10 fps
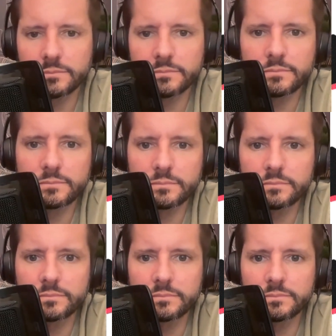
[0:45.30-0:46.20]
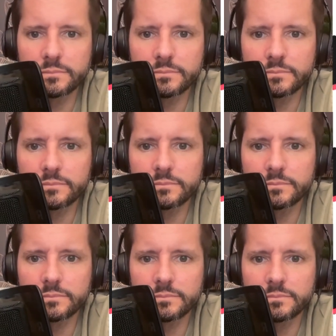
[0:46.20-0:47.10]

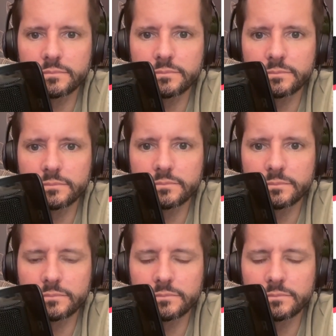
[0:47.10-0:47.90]
No words are spoken by the person on screen.